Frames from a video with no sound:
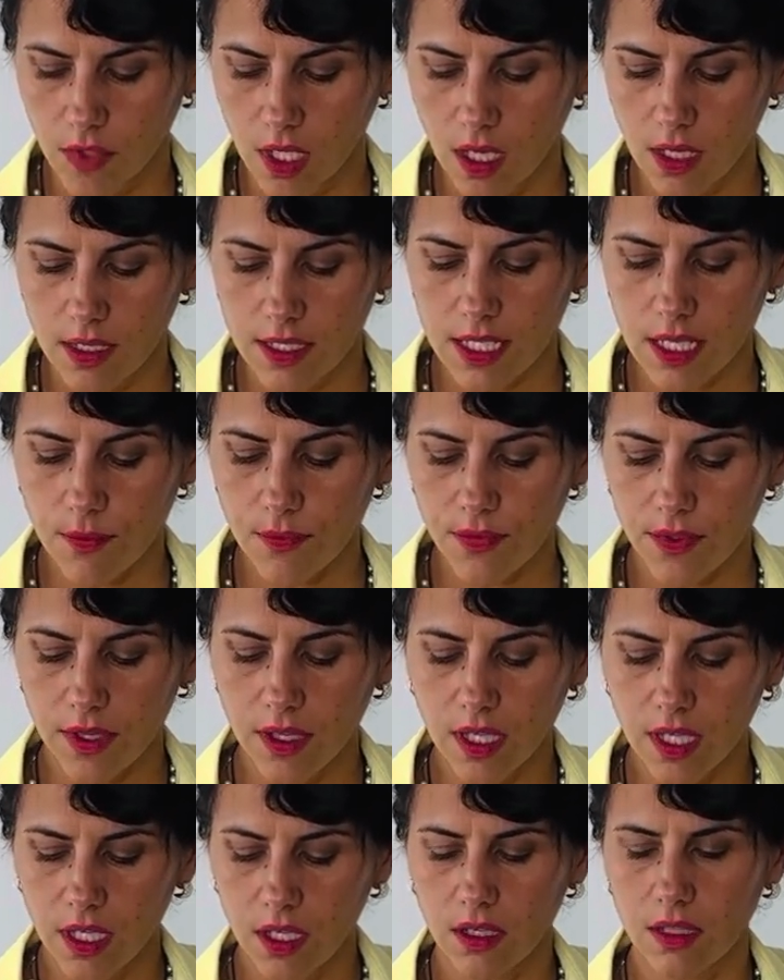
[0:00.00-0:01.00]
something
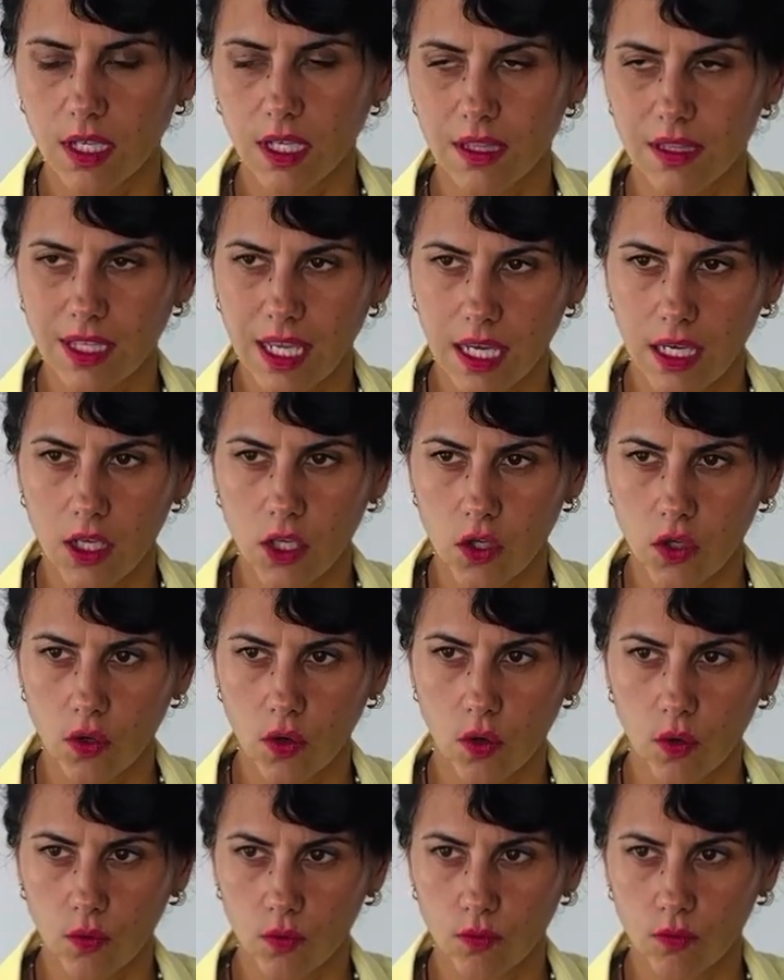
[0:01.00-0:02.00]
here that they
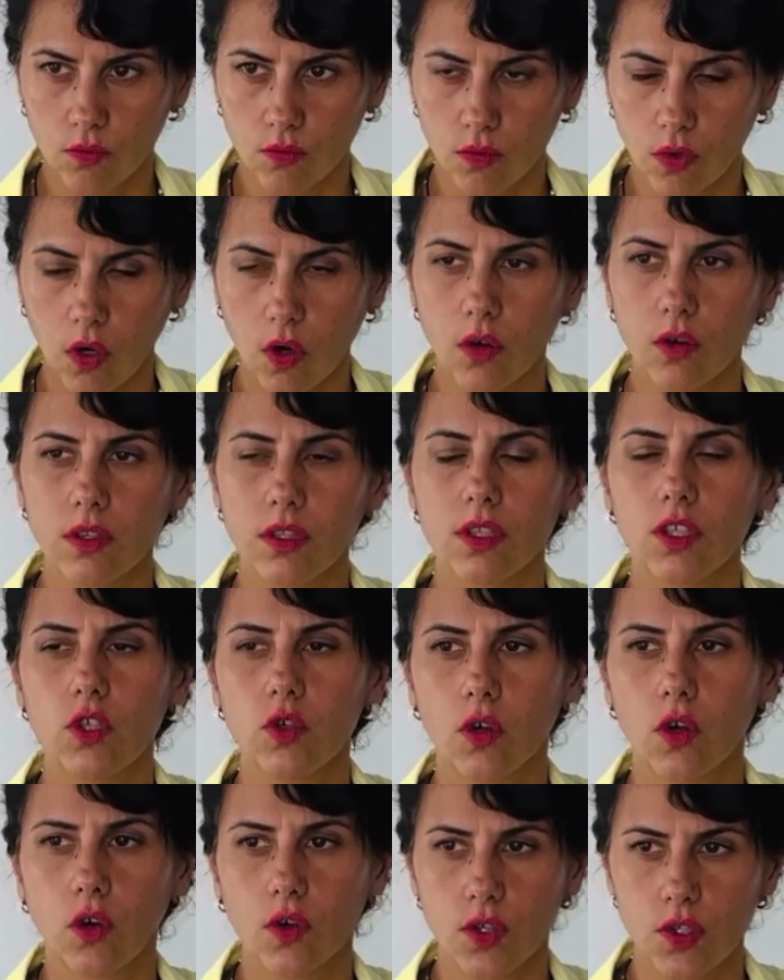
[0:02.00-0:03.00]
know or you're
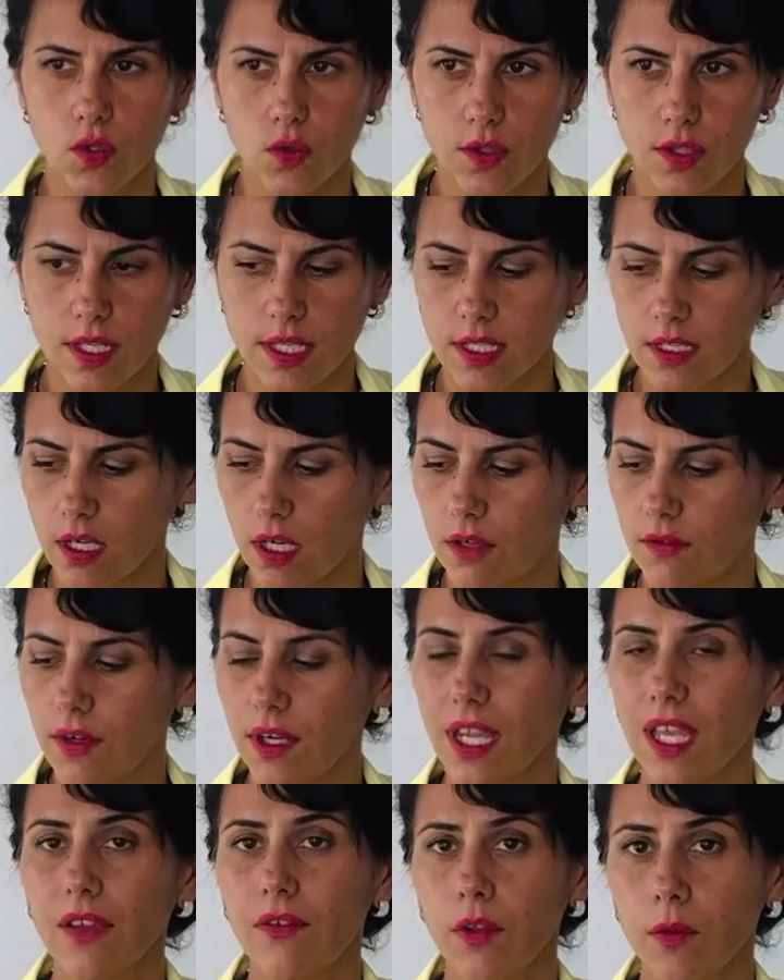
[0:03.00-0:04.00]
going to discover
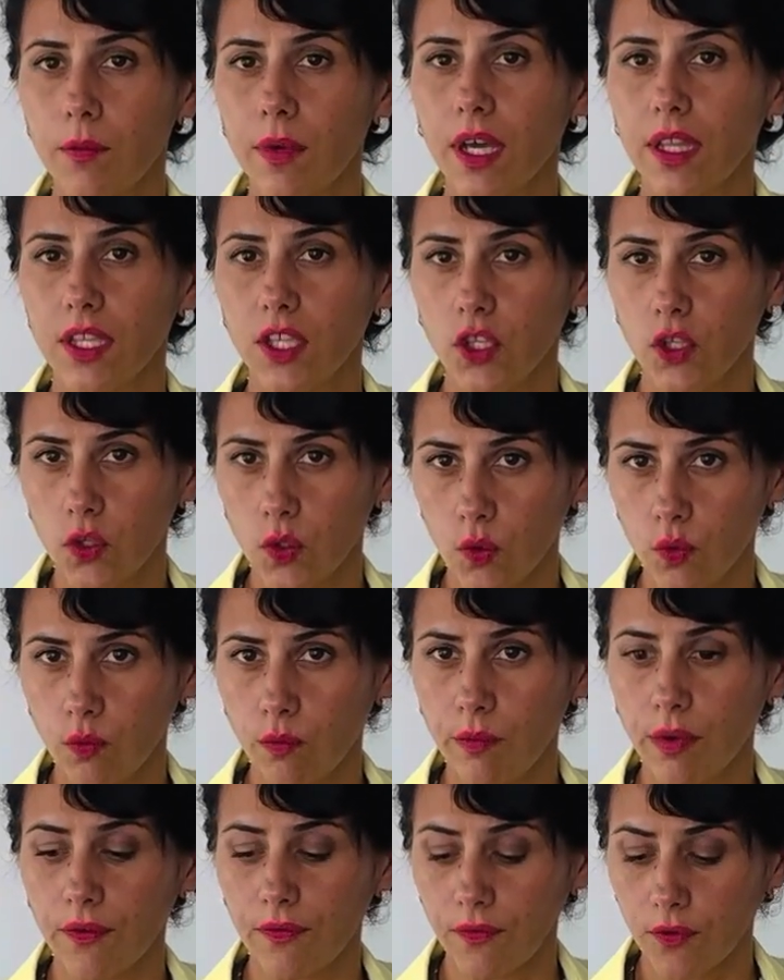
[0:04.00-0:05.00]
everybody knew
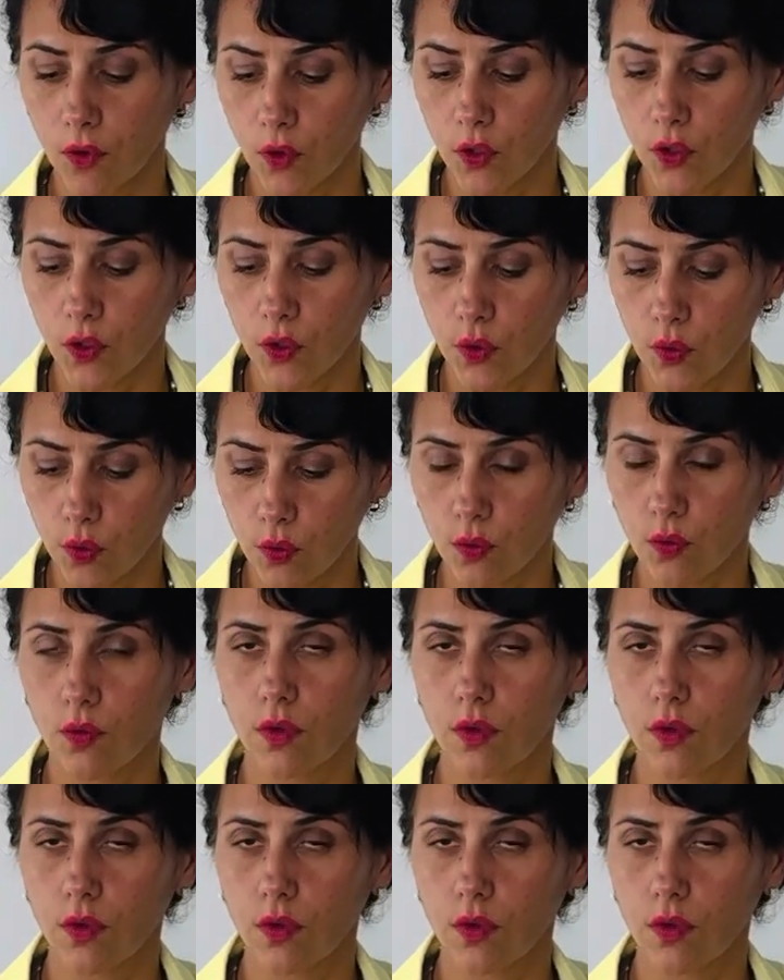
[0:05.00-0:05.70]
before you.